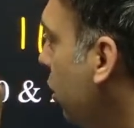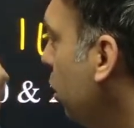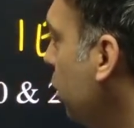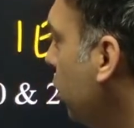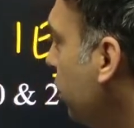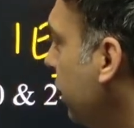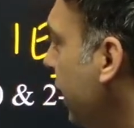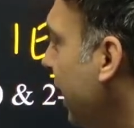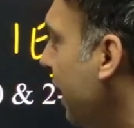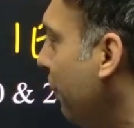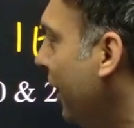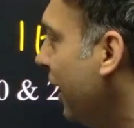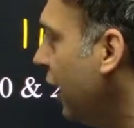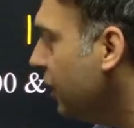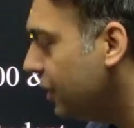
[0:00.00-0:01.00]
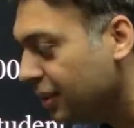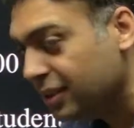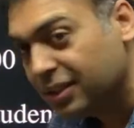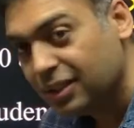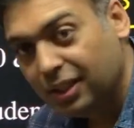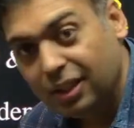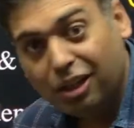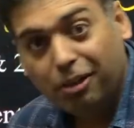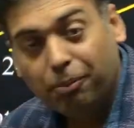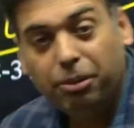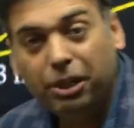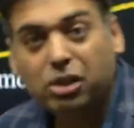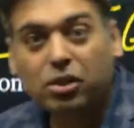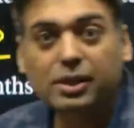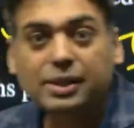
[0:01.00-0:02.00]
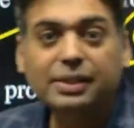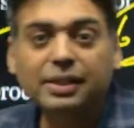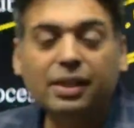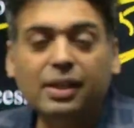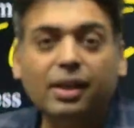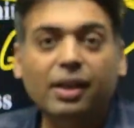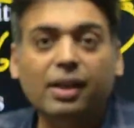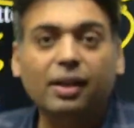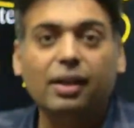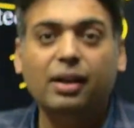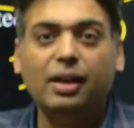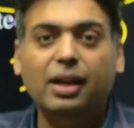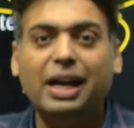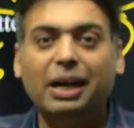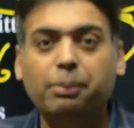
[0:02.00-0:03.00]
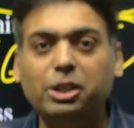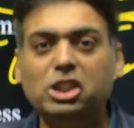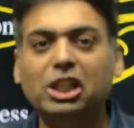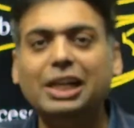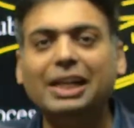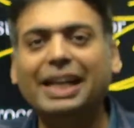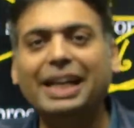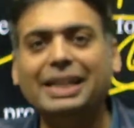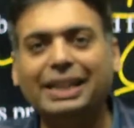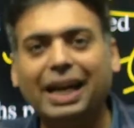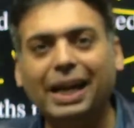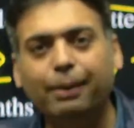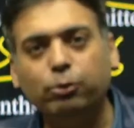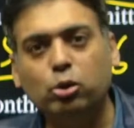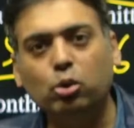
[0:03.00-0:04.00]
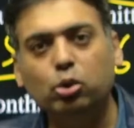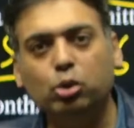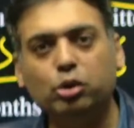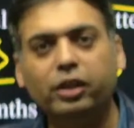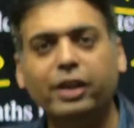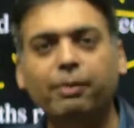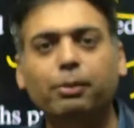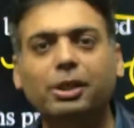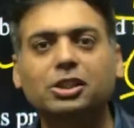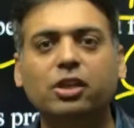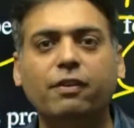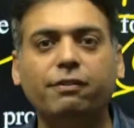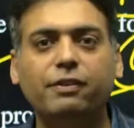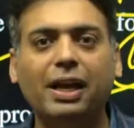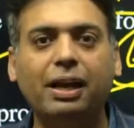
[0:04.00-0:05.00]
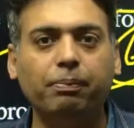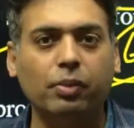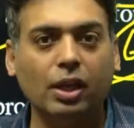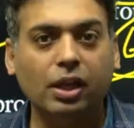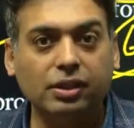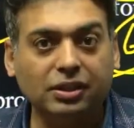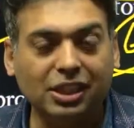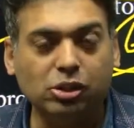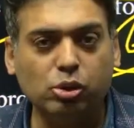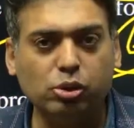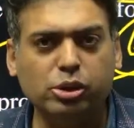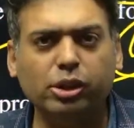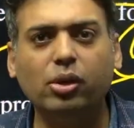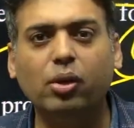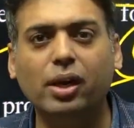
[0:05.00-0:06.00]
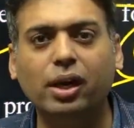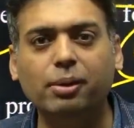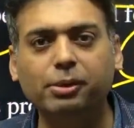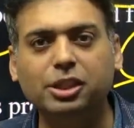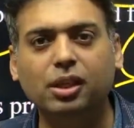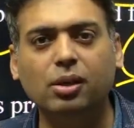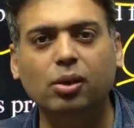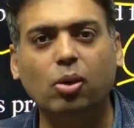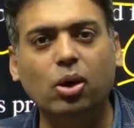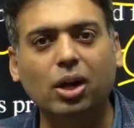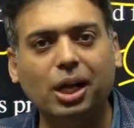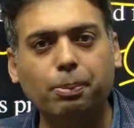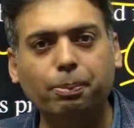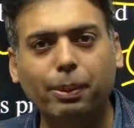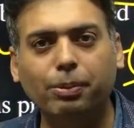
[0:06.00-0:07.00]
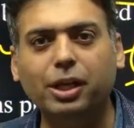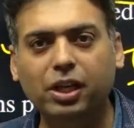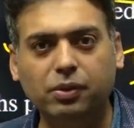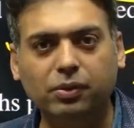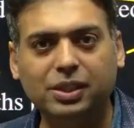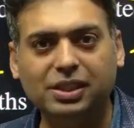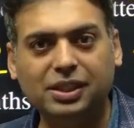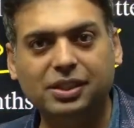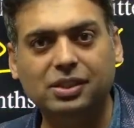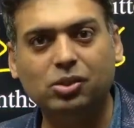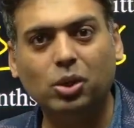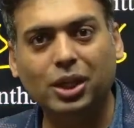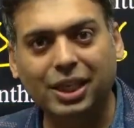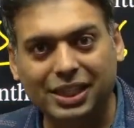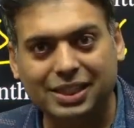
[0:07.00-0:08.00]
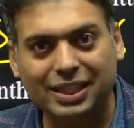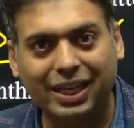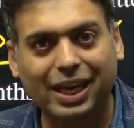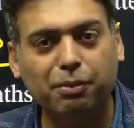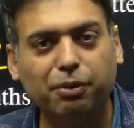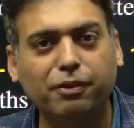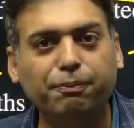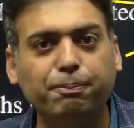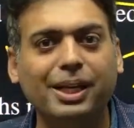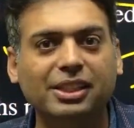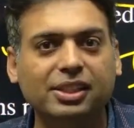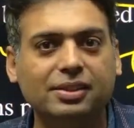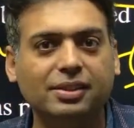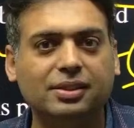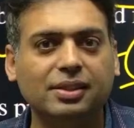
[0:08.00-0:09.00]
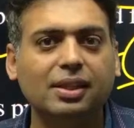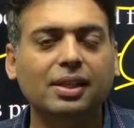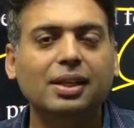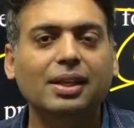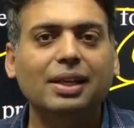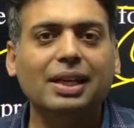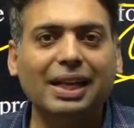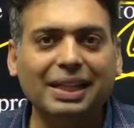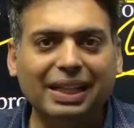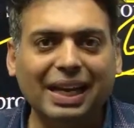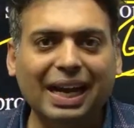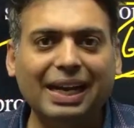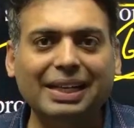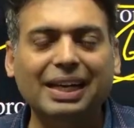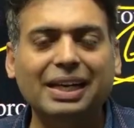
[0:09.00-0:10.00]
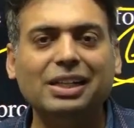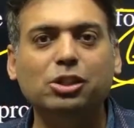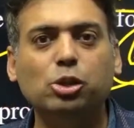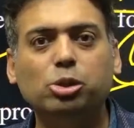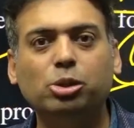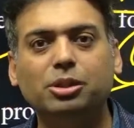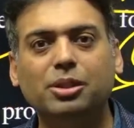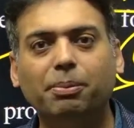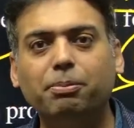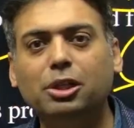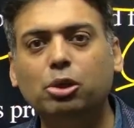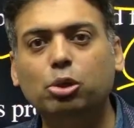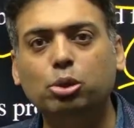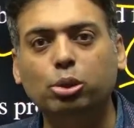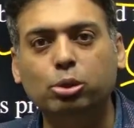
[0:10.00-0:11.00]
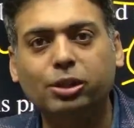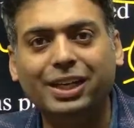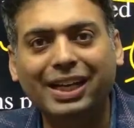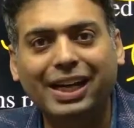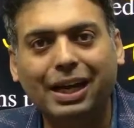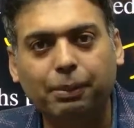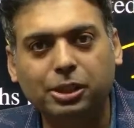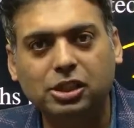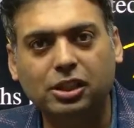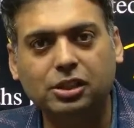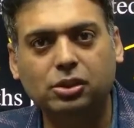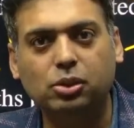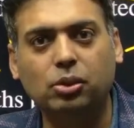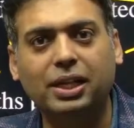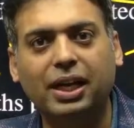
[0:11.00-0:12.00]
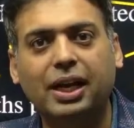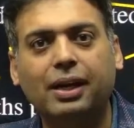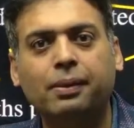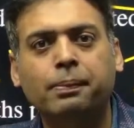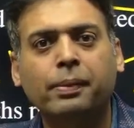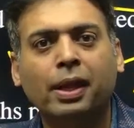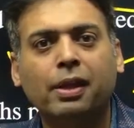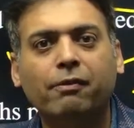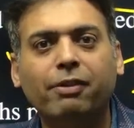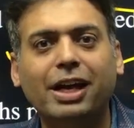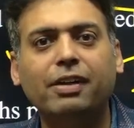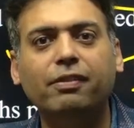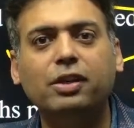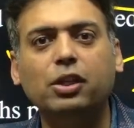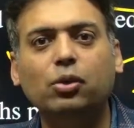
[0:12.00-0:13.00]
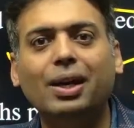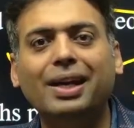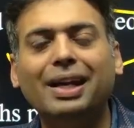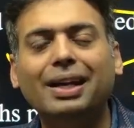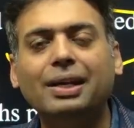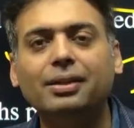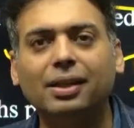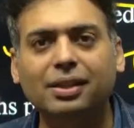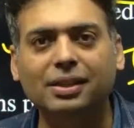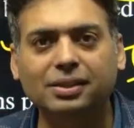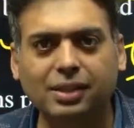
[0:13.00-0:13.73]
to 3 applications, because admission take time, 2 to 3 months of time just to secure admission. All are public universities, so it is a game of patience. In that case, you should submit 2 to 3 admissions, so that whenever you are getting the